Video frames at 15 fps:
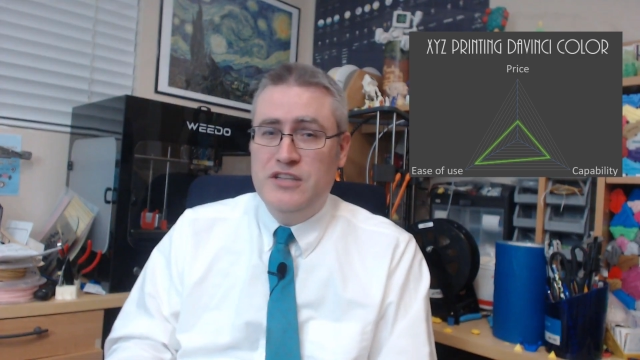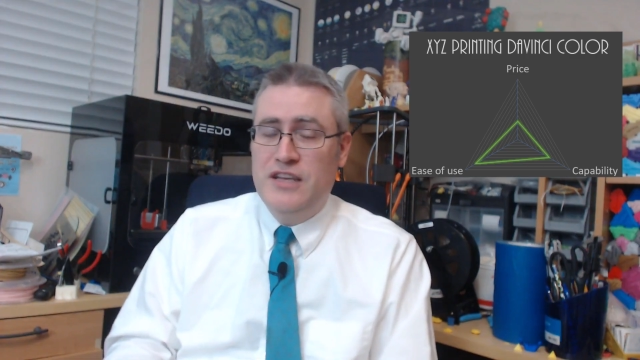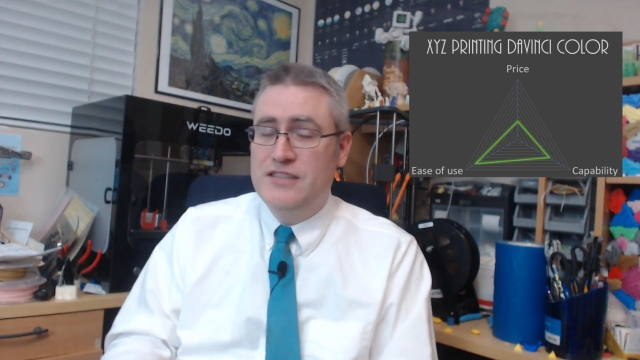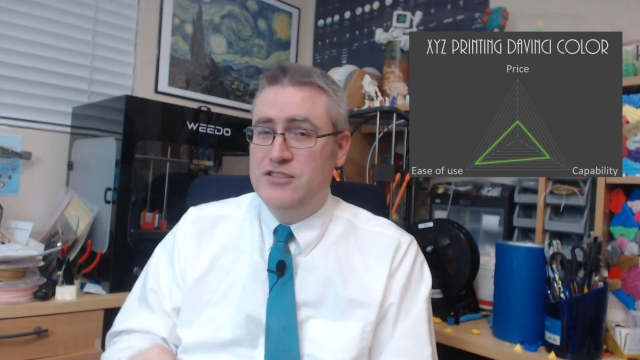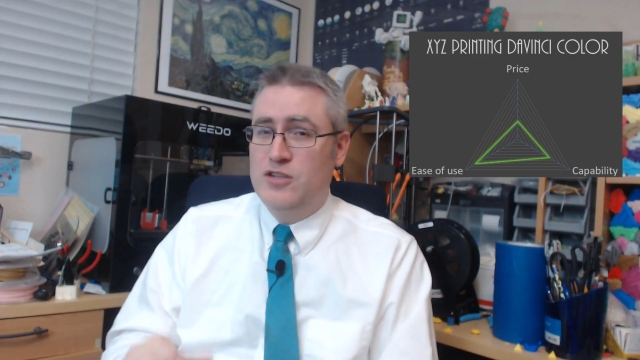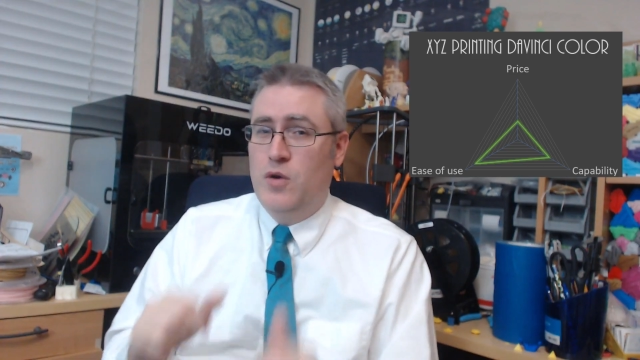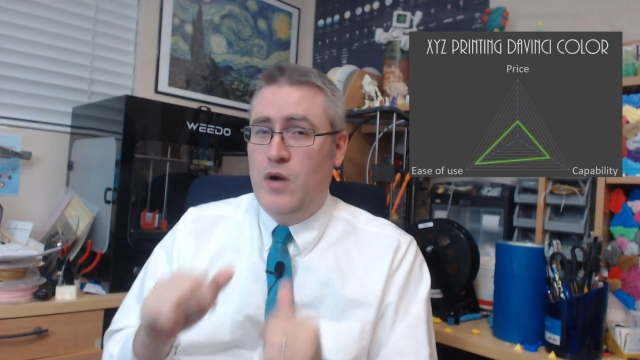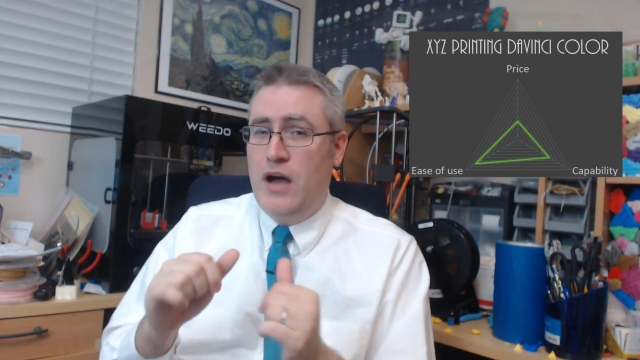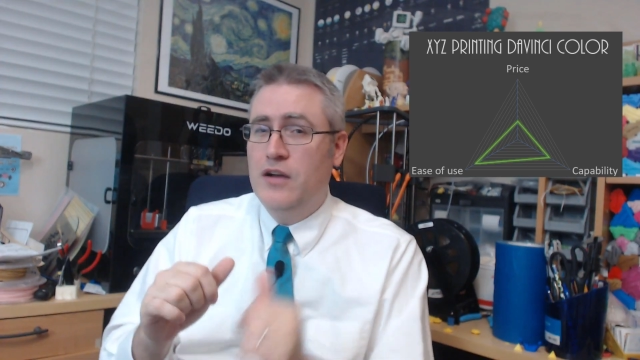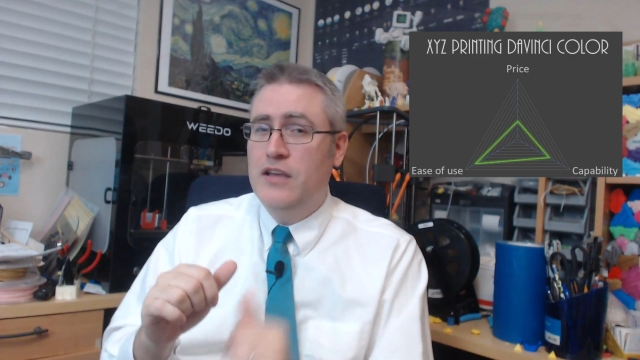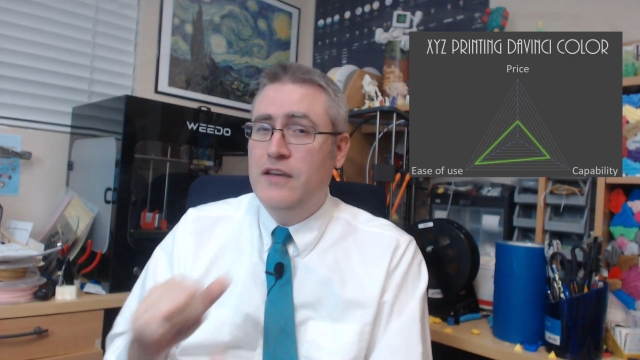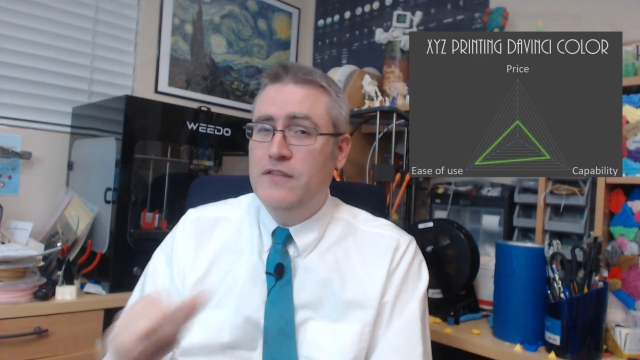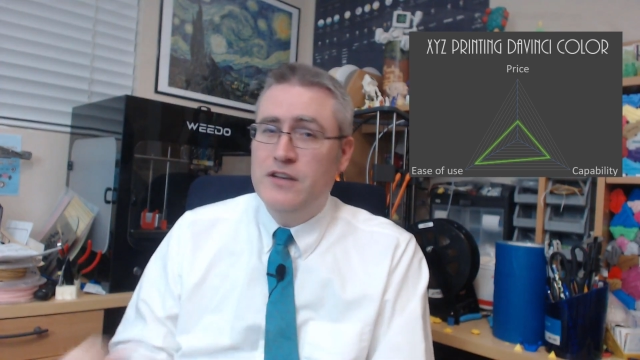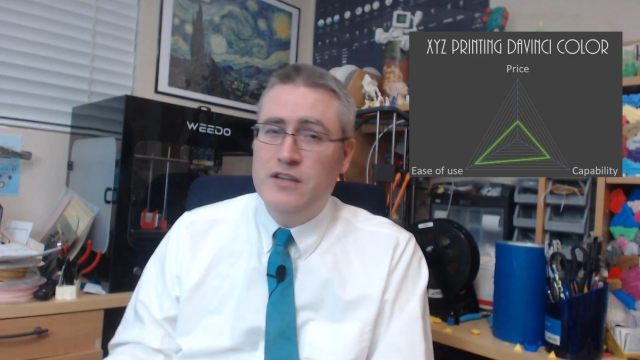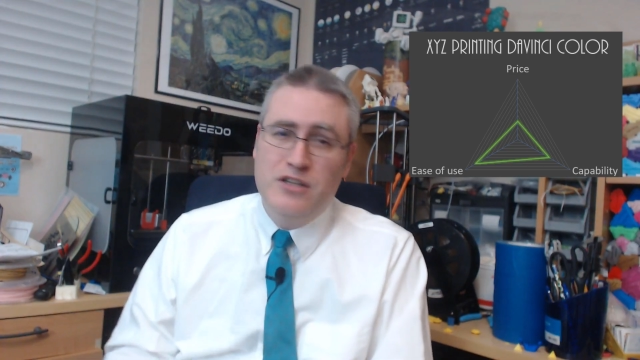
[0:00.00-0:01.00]
and so I'll
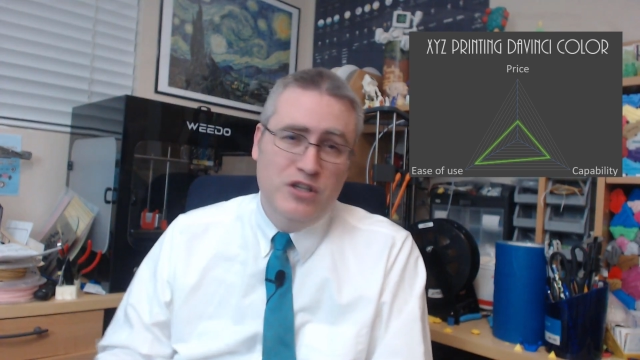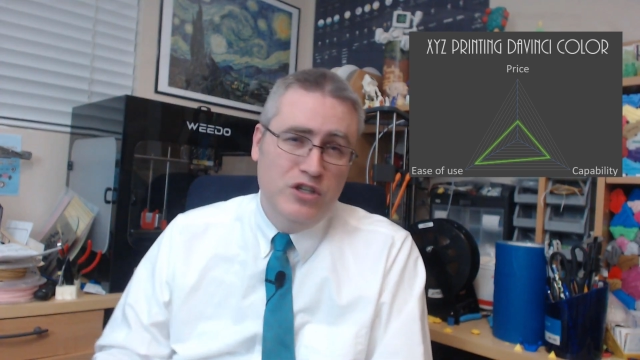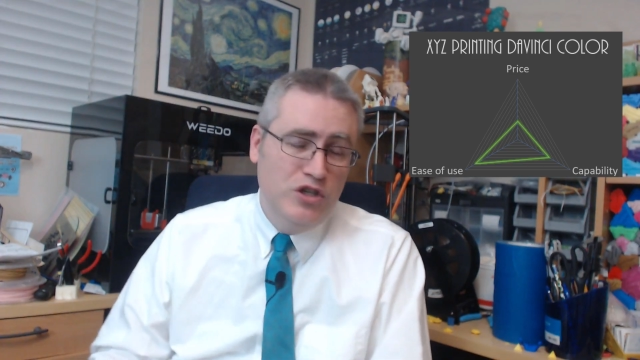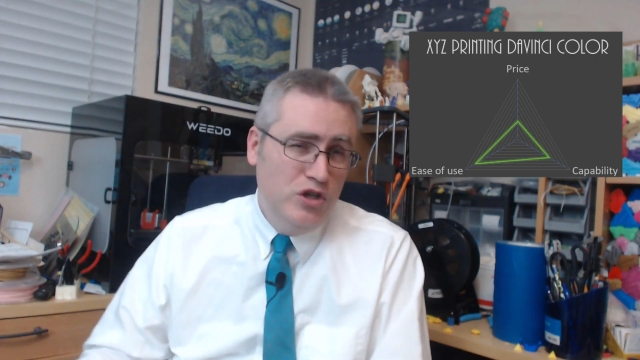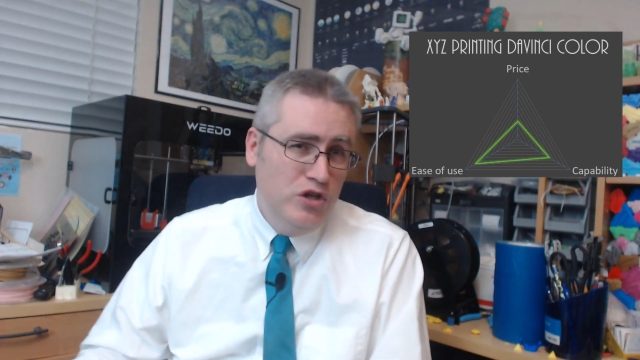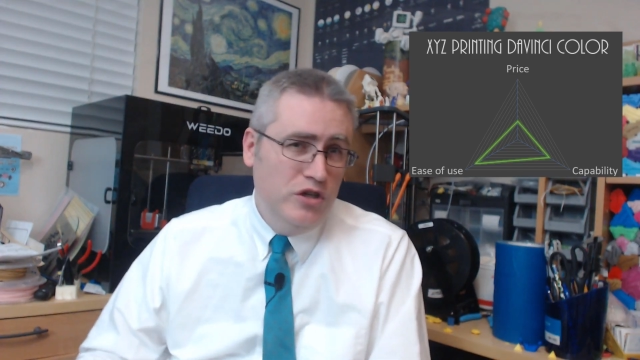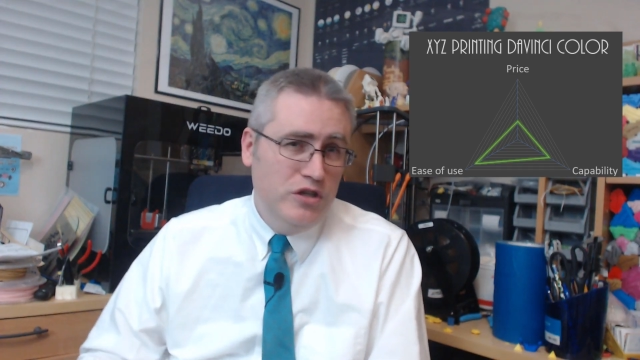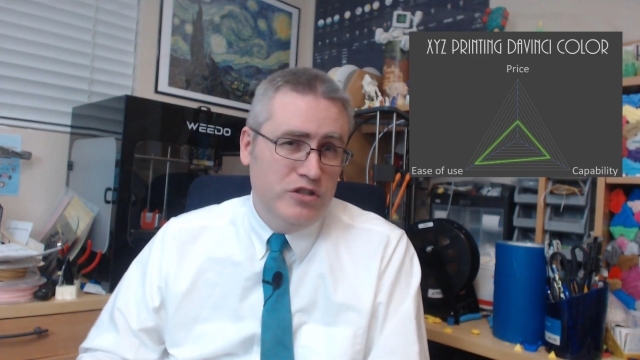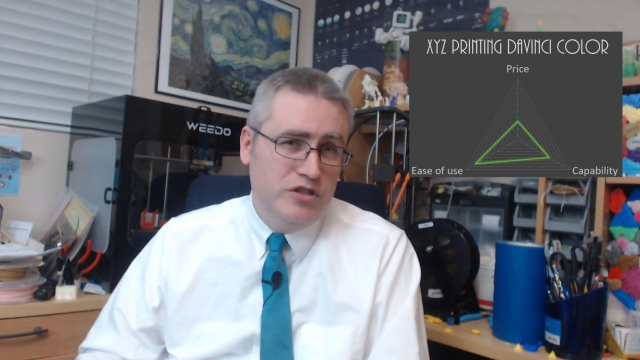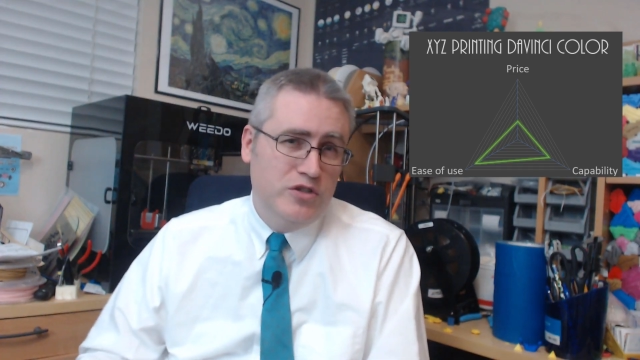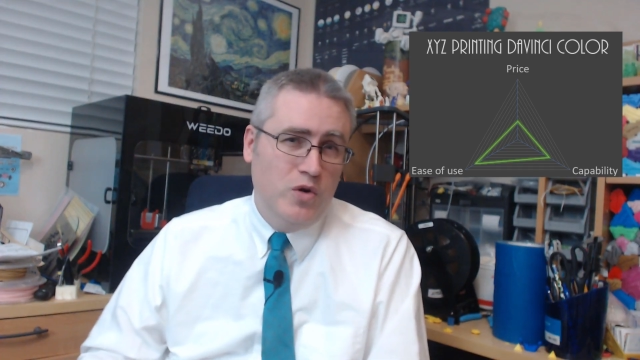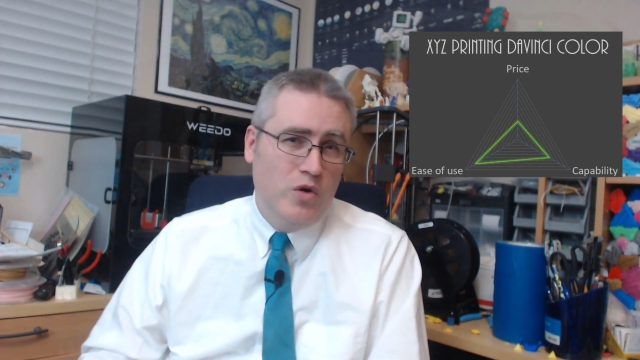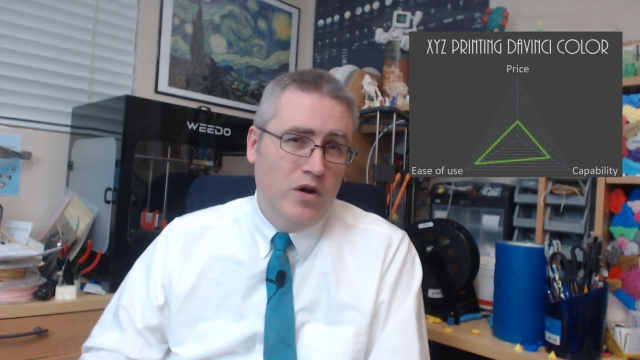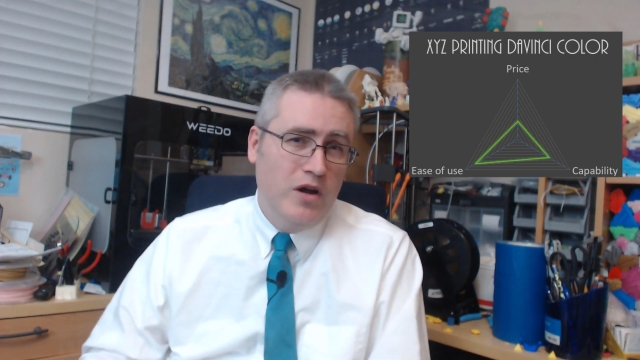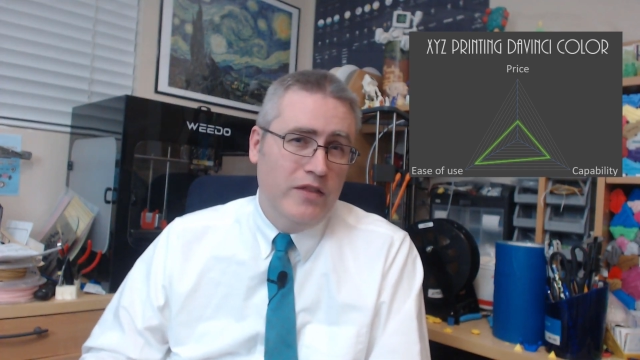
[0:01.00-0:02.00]
give it a good
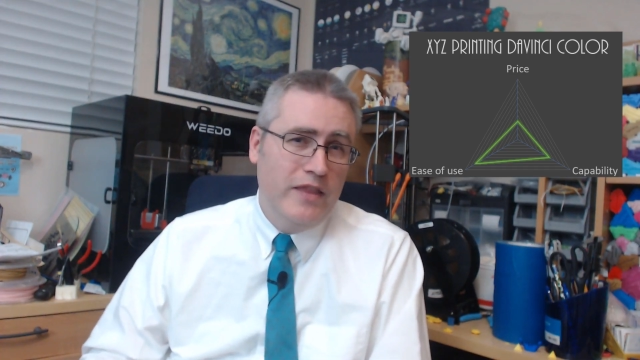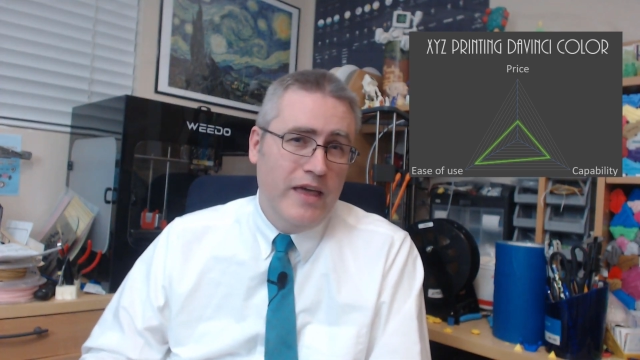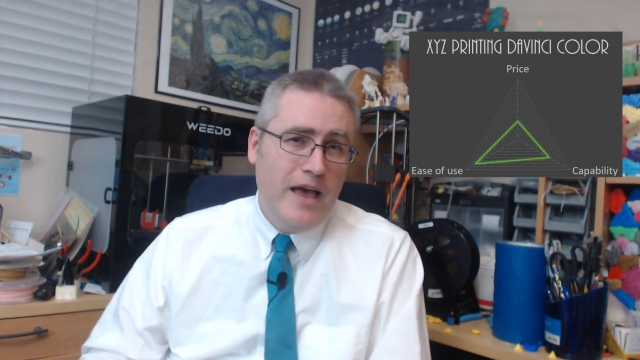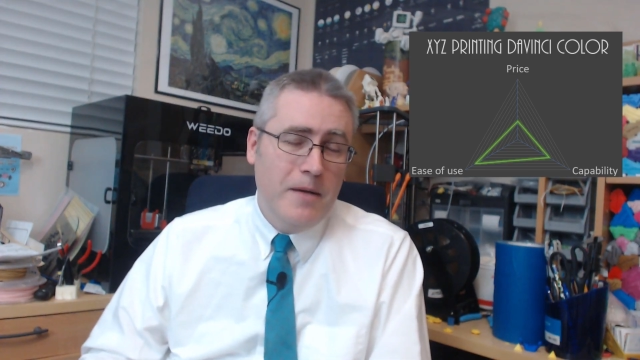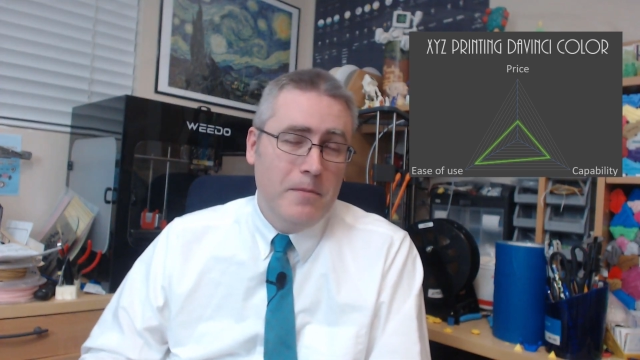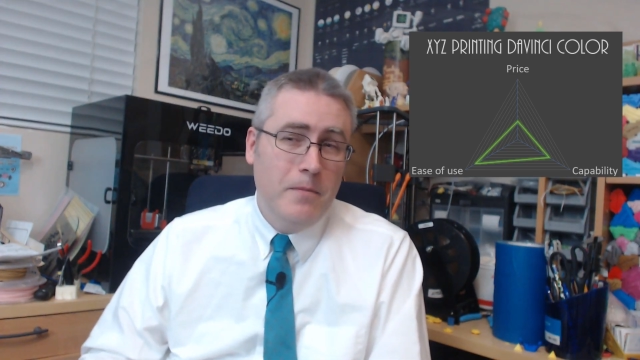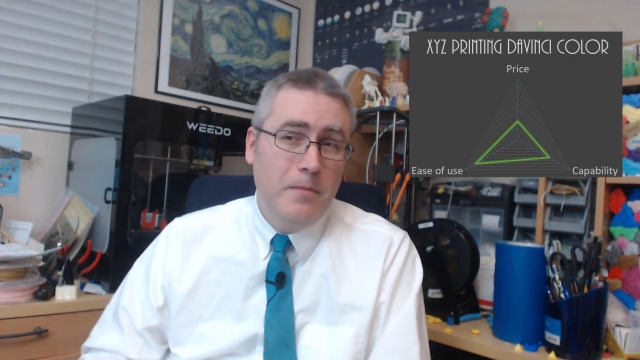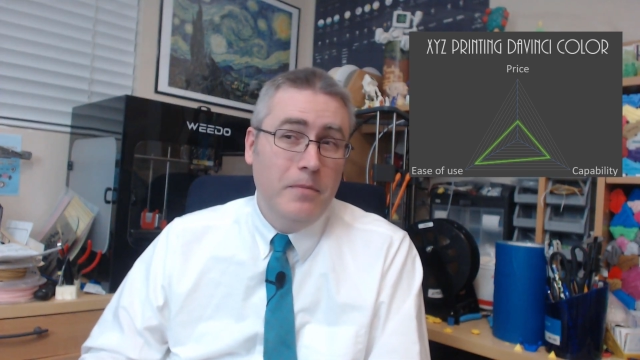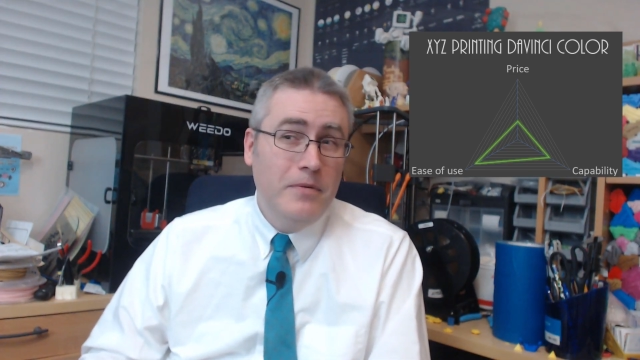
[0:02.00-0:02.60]
score on that.